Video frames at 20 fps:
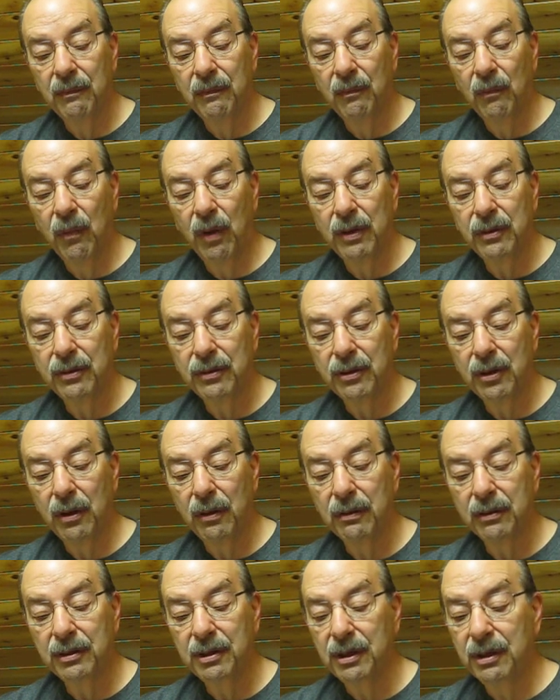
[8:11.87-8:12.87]
one
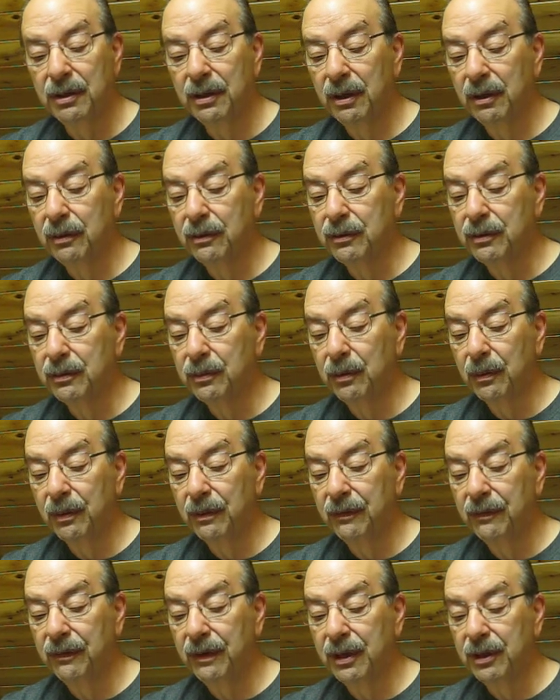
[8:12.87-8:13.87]
song she does
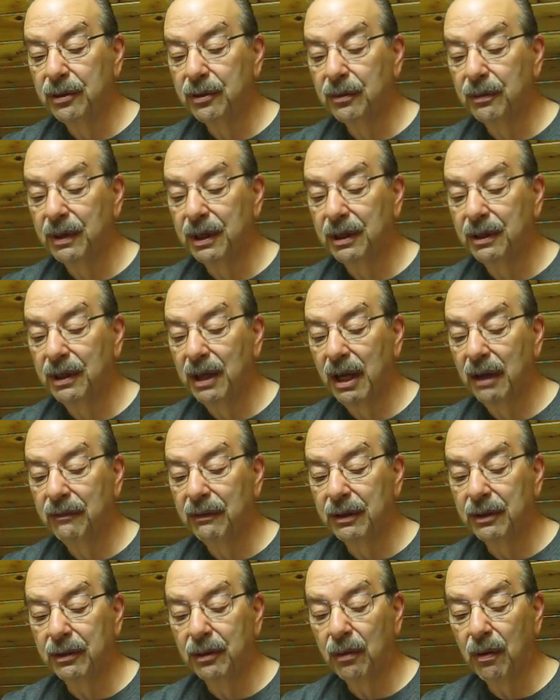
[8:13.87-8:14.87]
with featuring
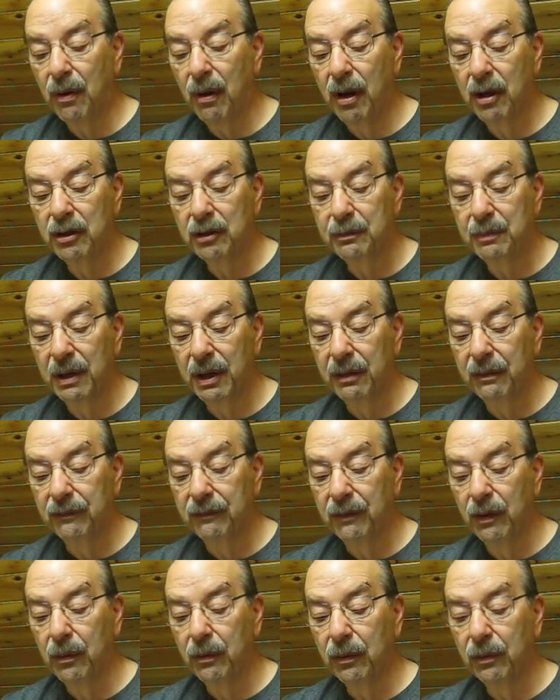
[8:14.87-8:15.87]
David Crosby on
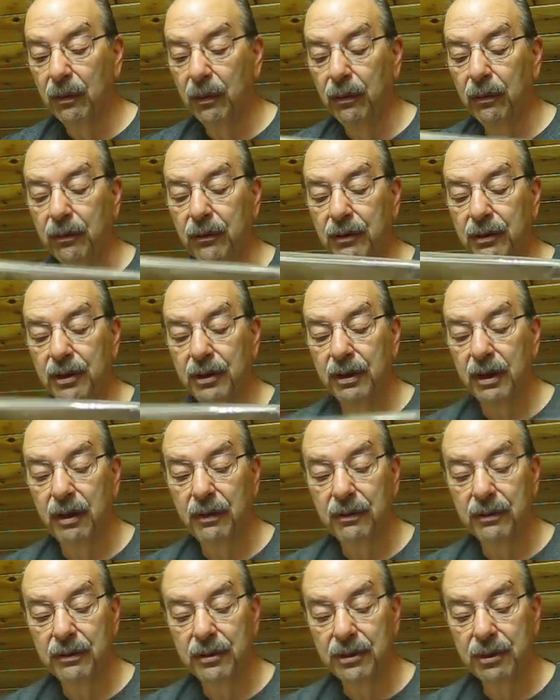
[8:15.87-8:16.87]
vocals.
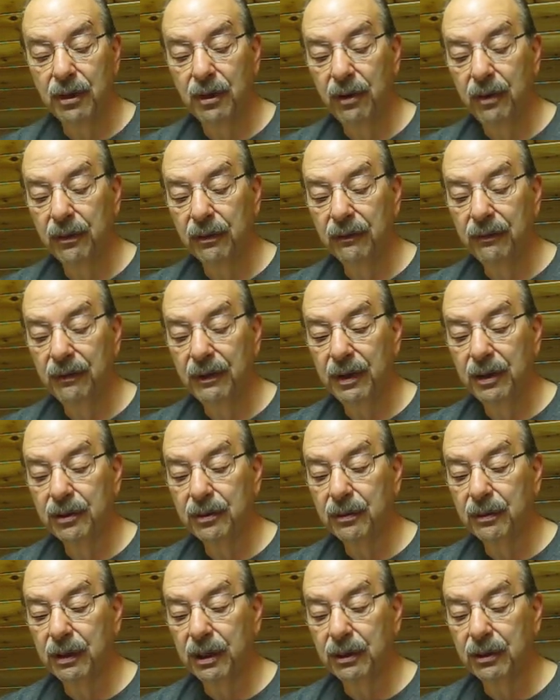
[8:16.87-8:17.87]
Another song
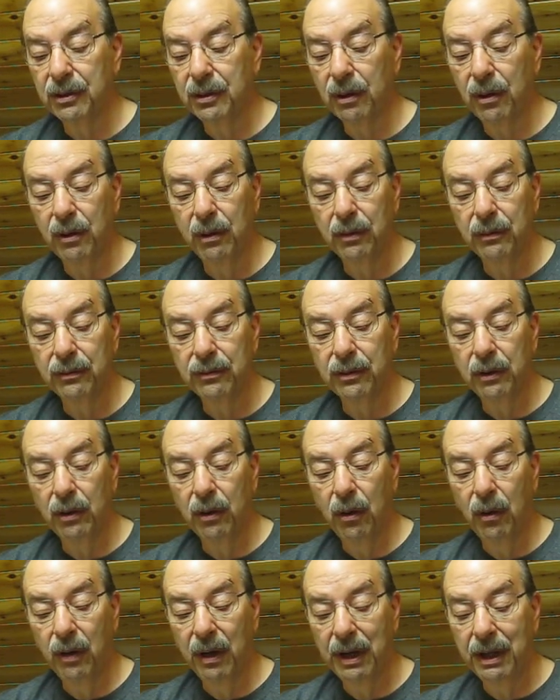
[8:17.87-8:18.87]
featuring Charles
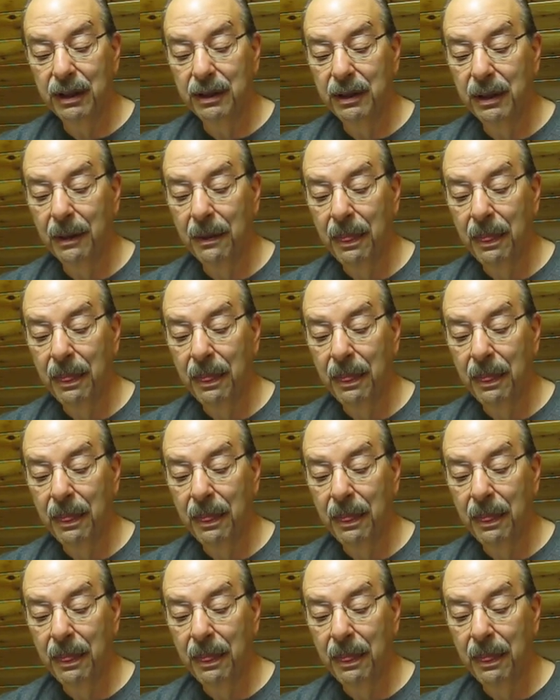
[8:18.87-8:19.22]
Lloyd.